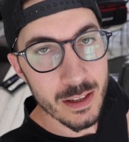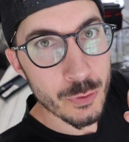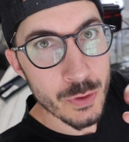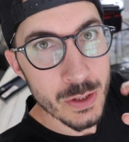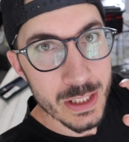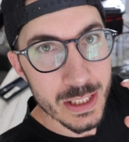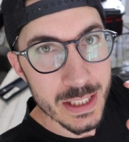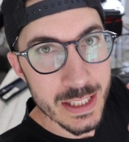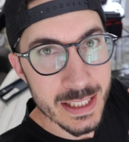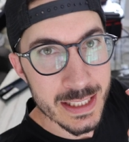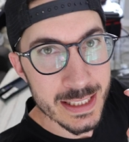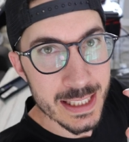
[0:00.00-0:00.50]

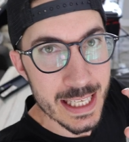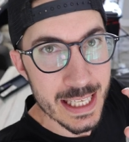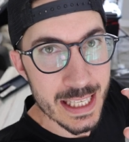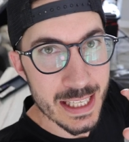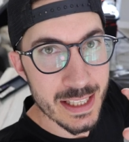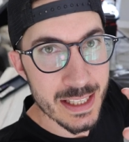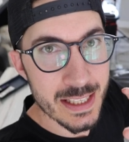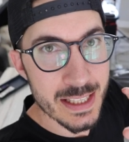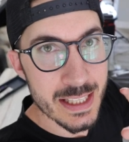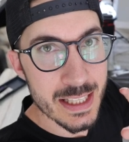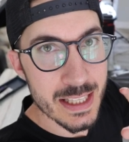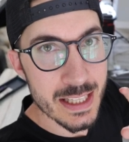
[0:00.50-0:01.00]
Really excited
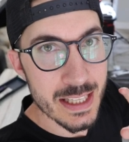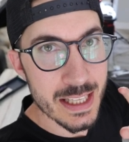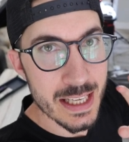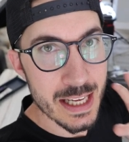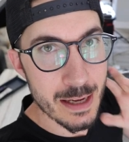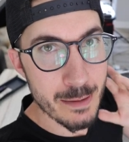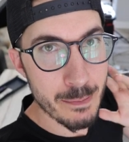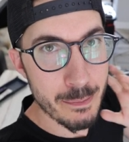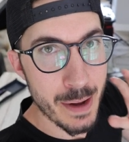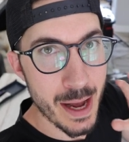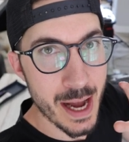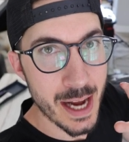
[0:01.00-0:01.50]
to see the
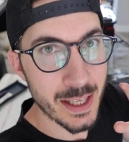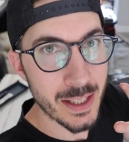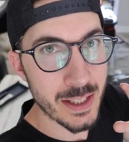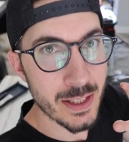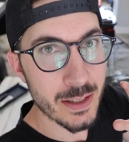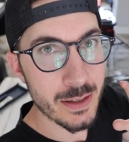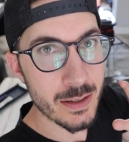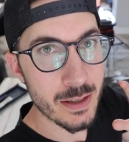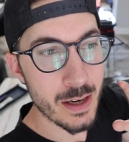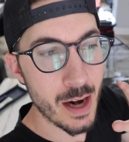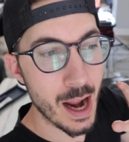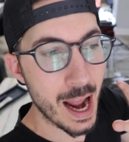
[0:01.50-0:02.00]
impact
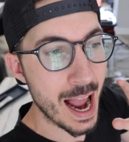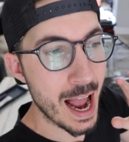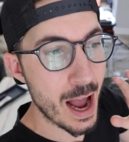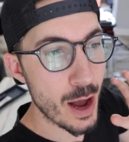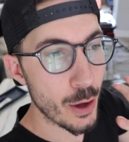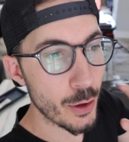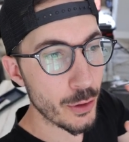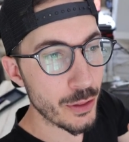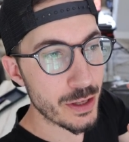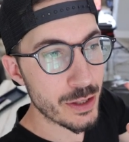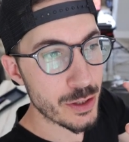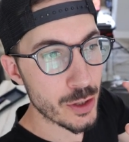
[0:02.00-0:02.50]
and
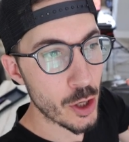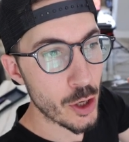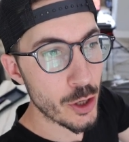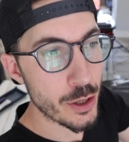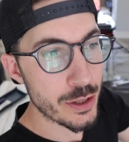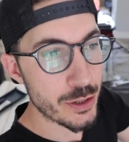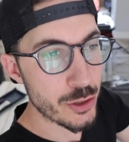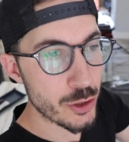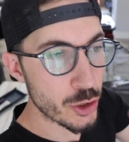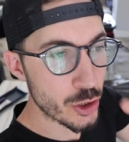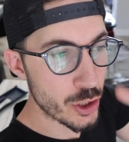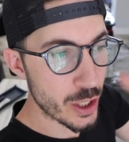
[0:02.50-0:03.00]
how these
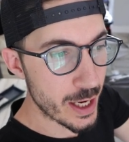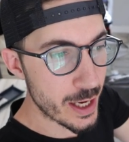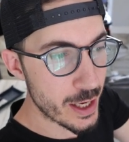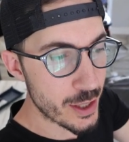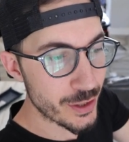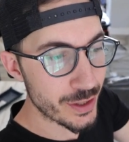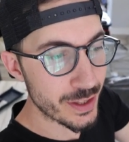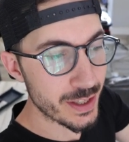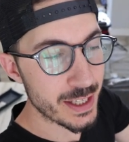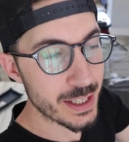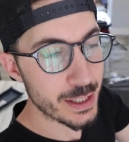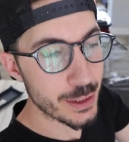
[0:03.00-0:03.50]
artists
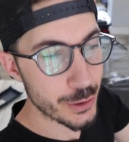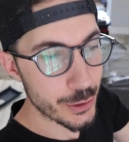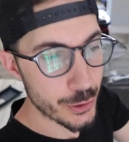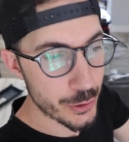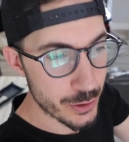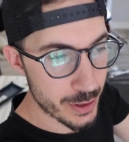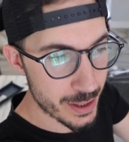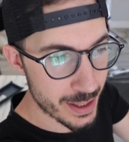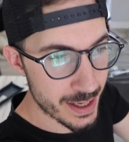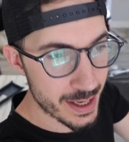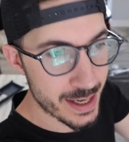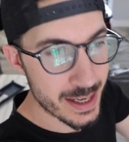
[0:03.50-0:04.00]
change in the next
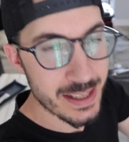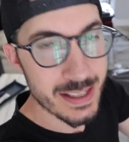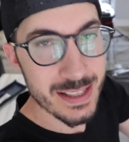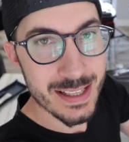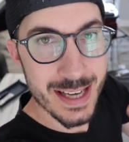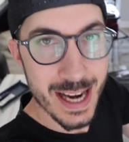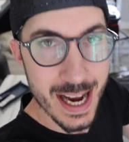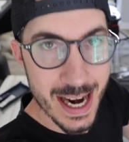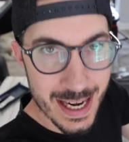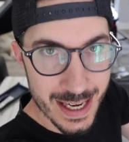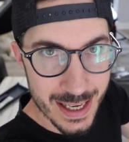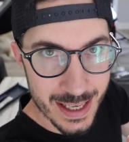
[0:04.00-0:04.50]
30 days,
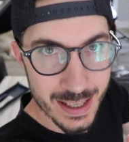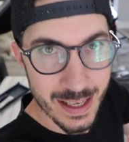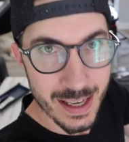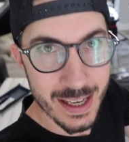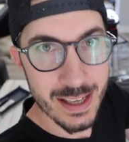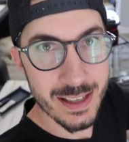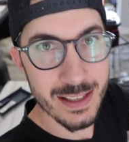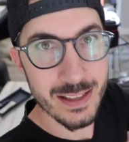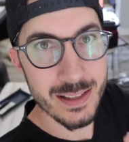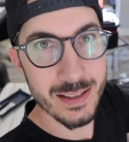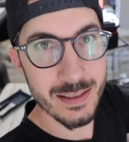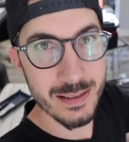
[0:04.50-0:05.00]
90
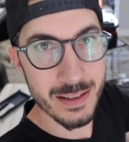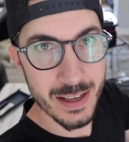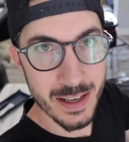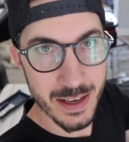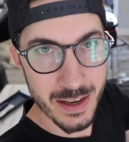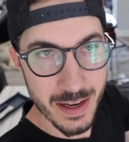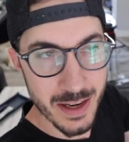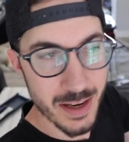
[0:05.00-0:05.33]
days, a